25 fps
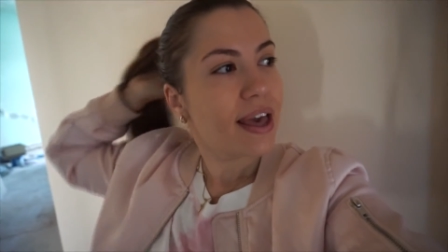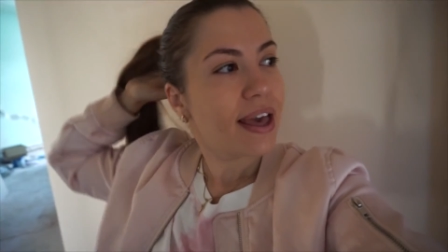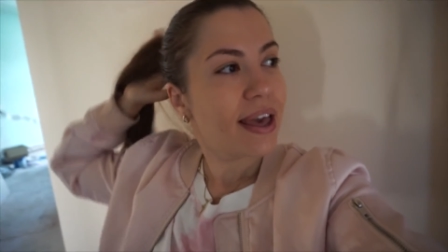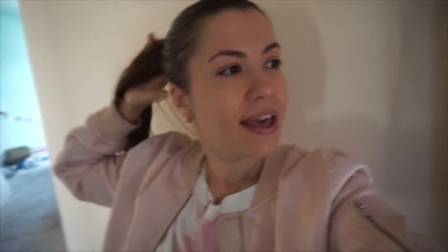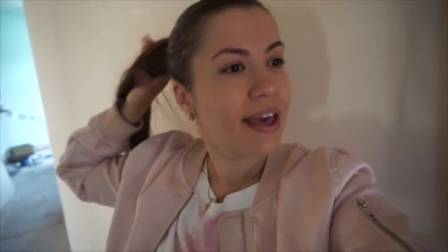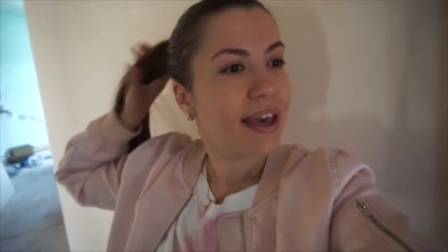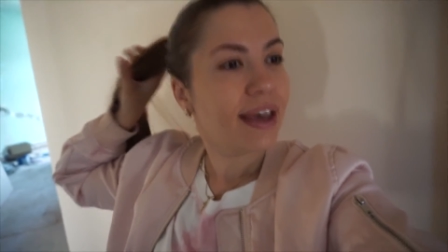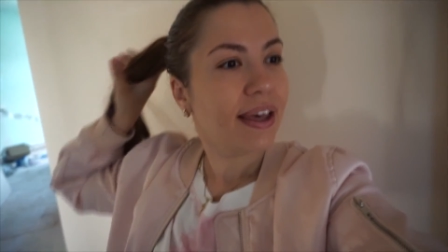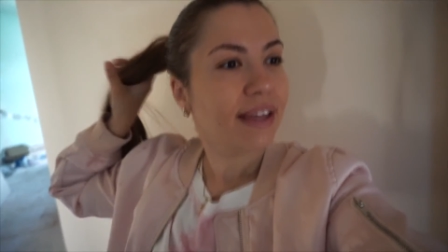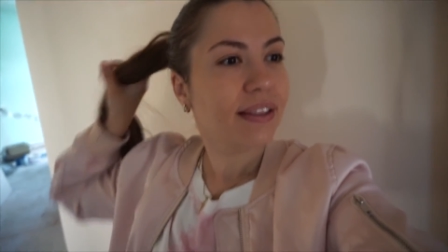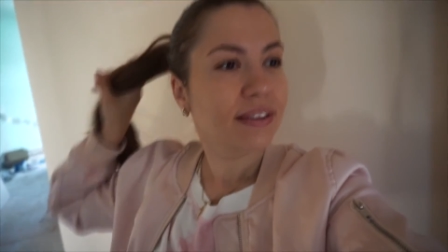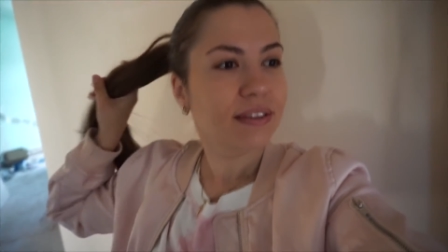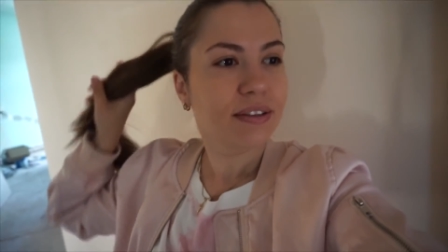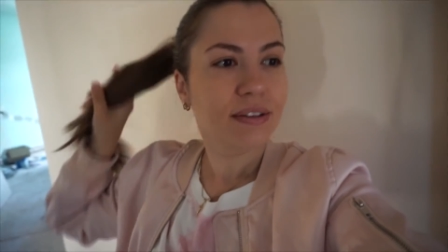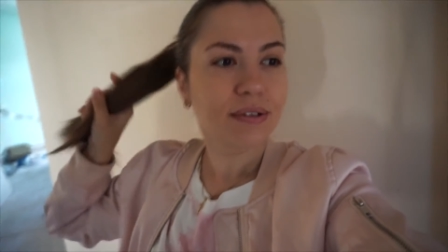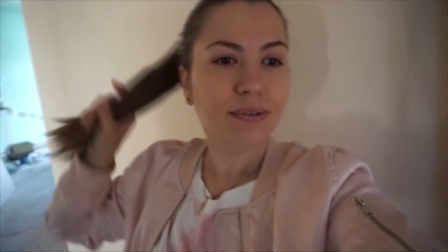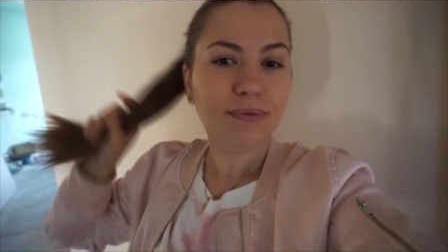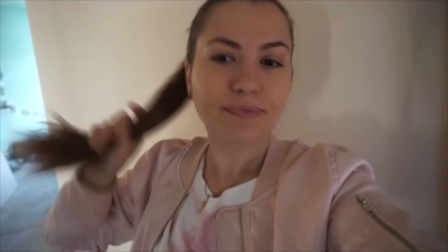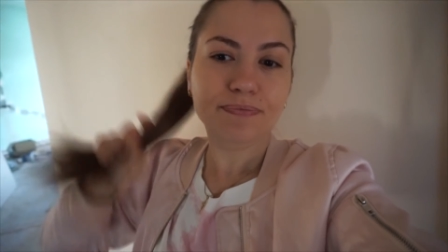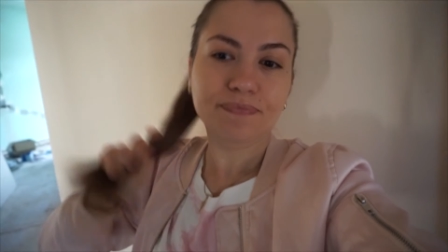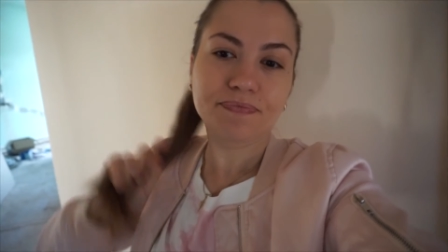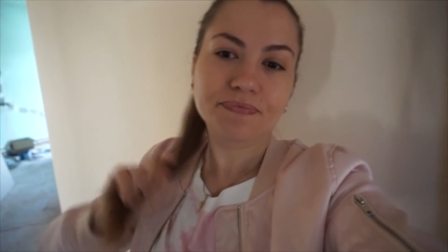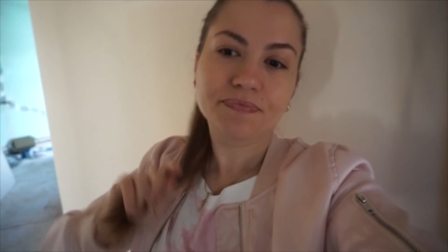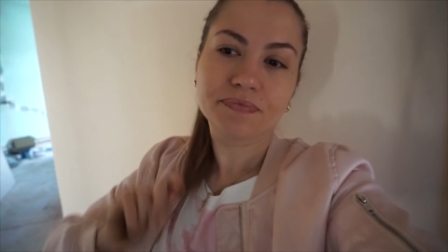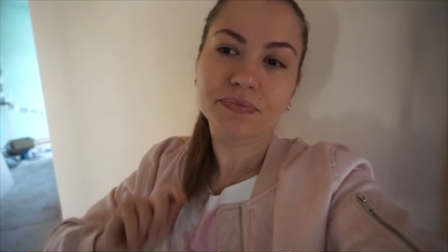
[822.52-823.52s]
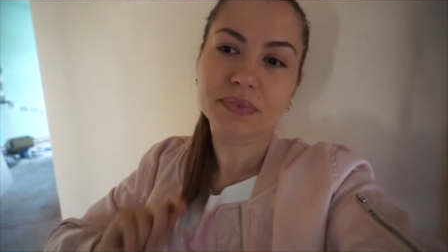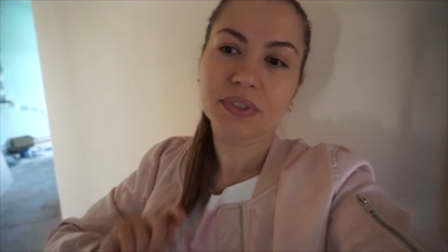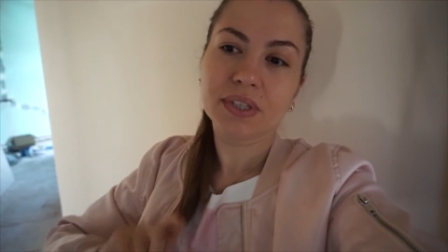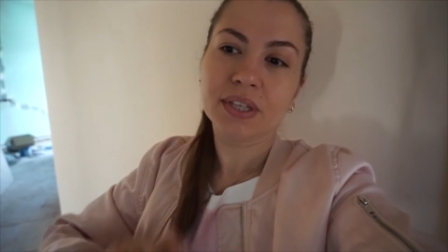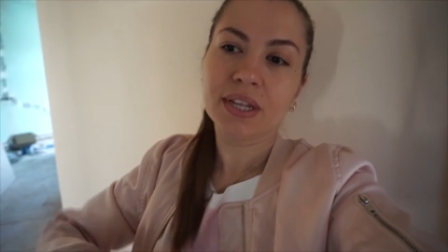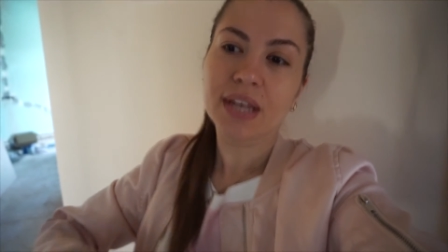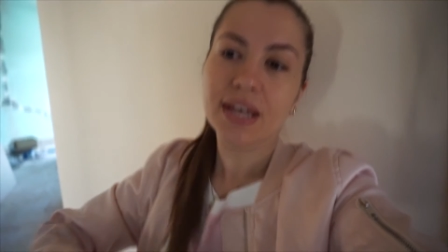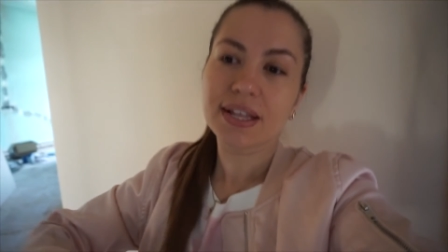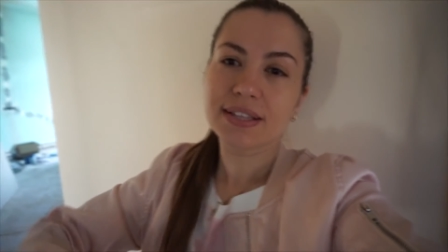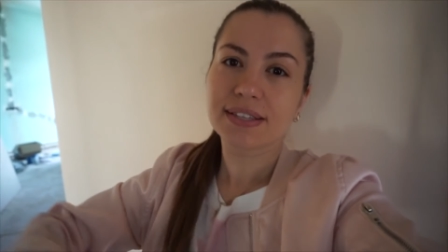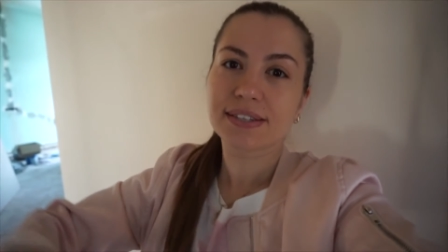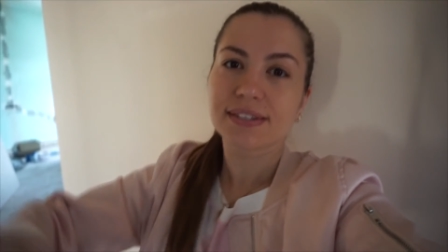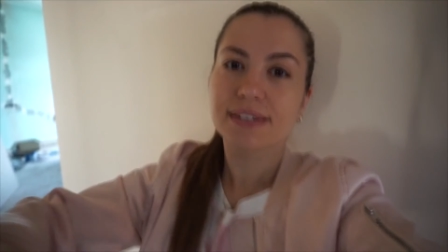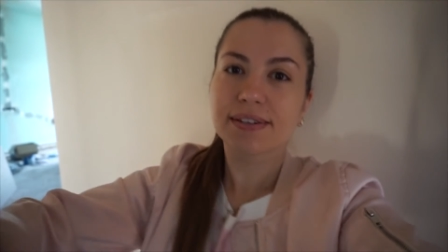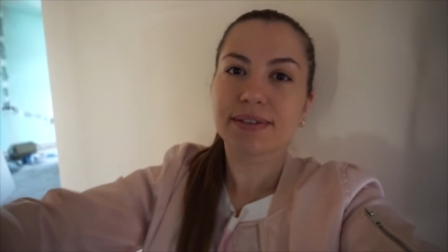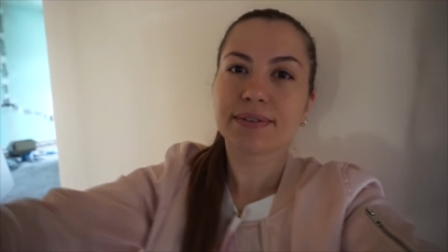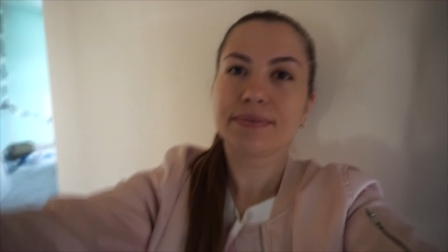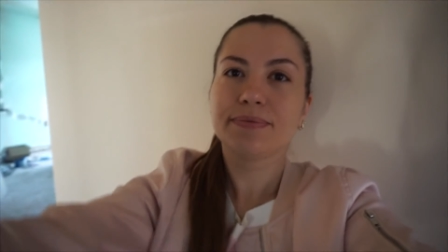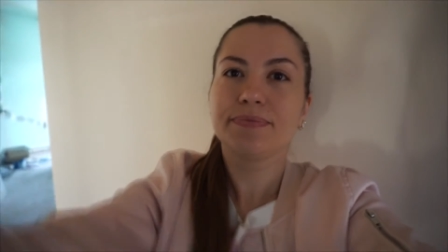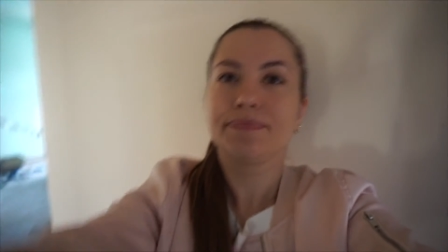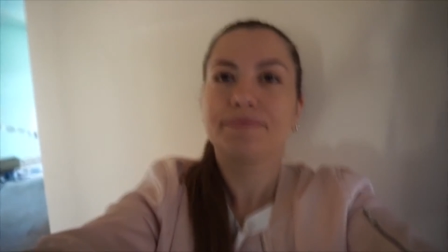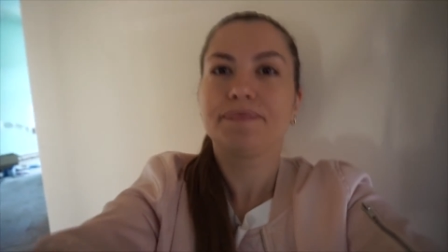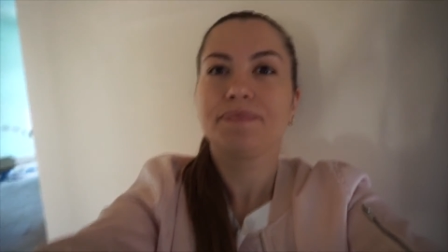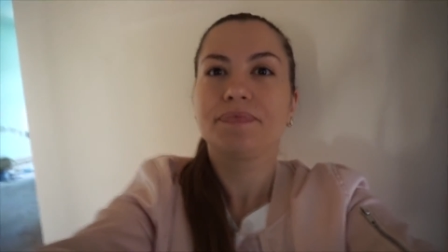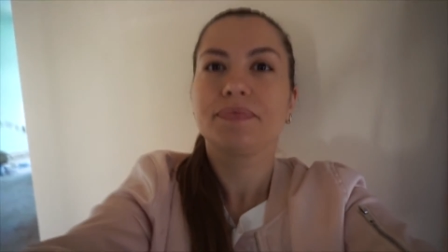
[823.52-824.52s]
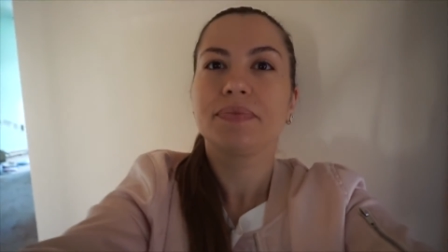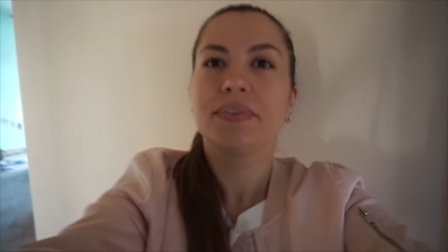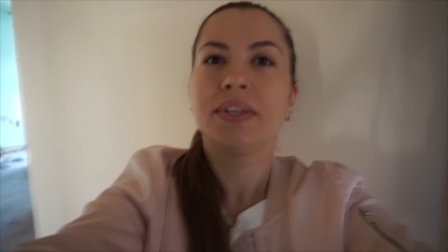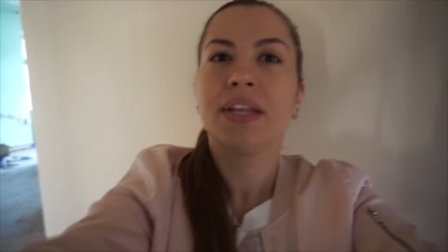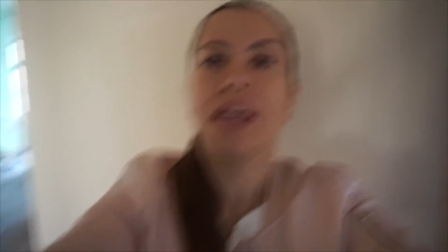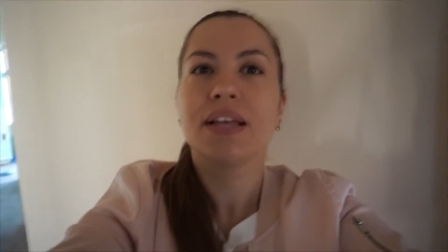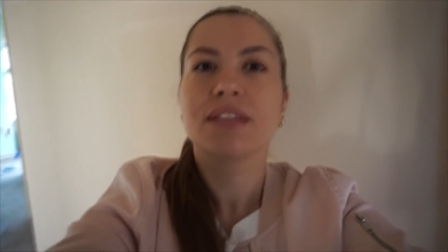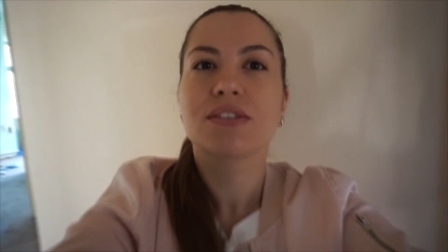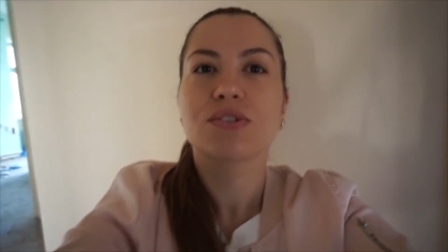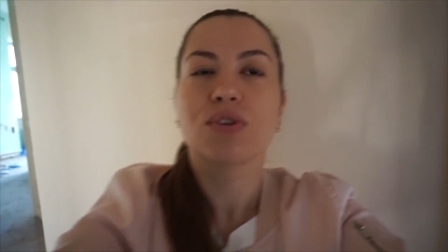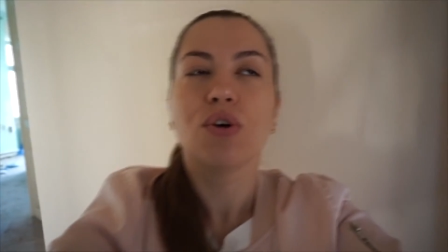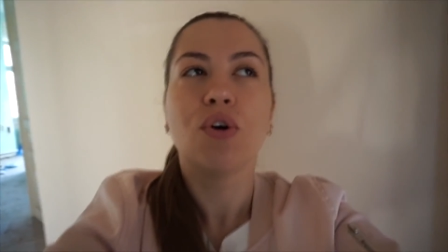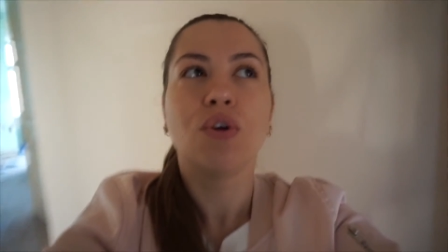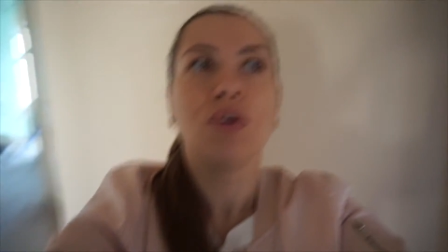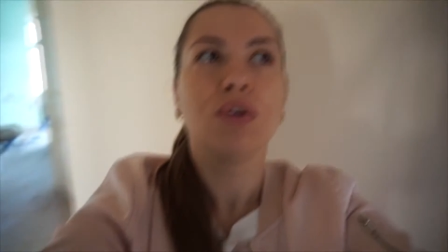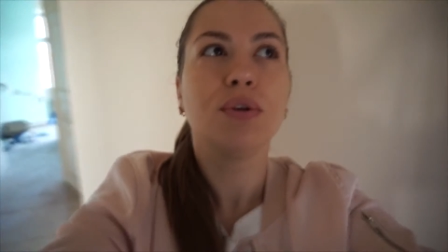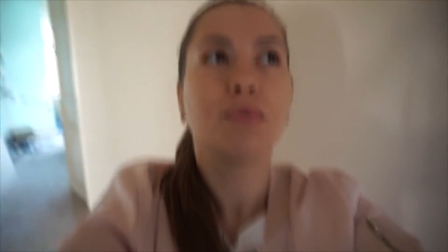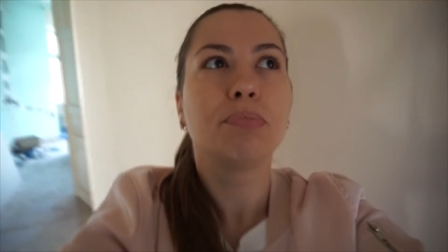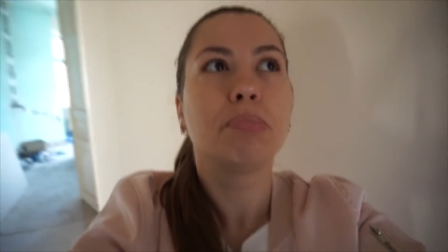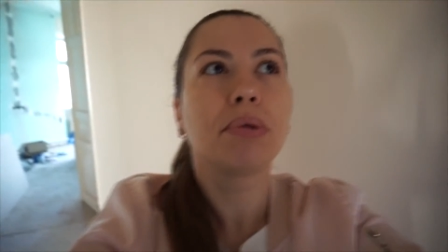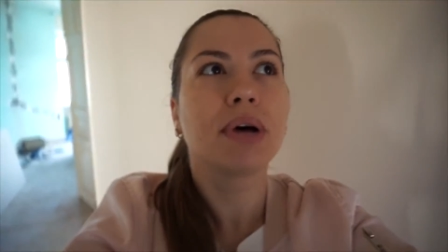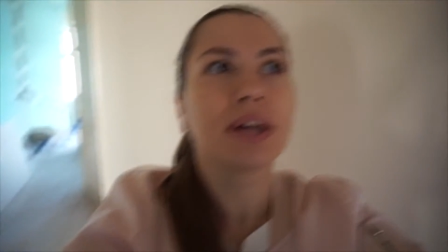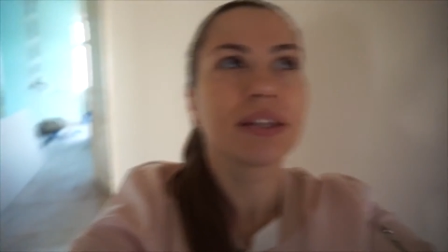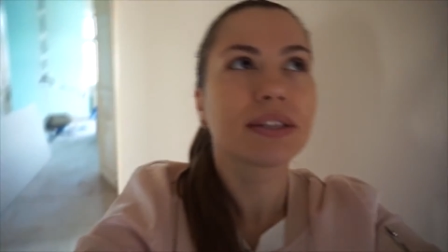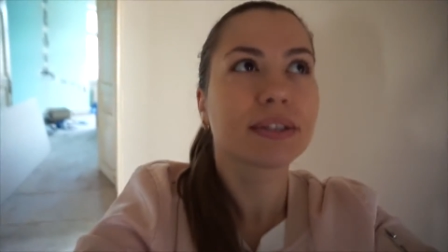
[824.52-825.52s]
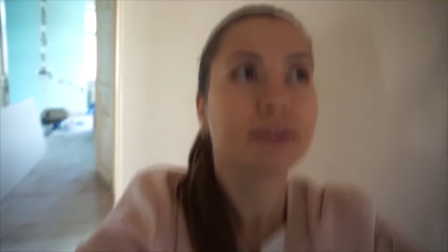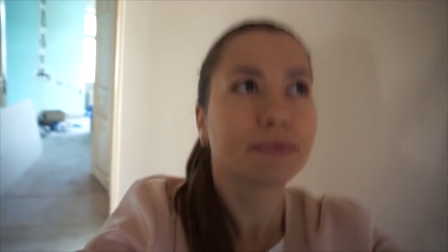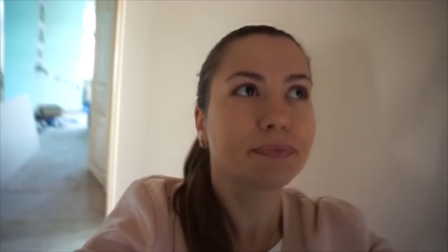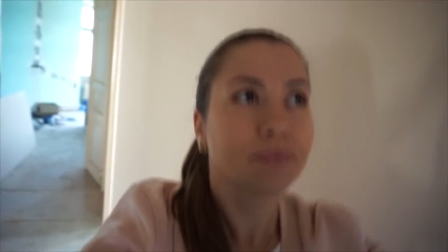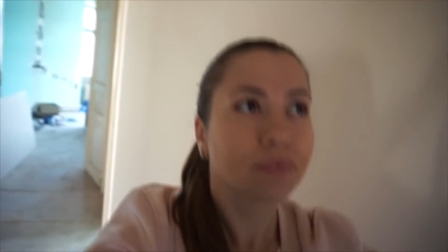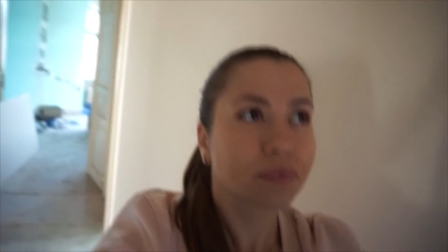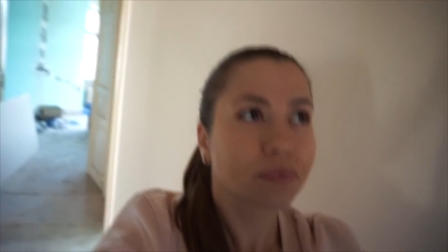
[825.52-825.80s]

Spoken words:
and that's all. But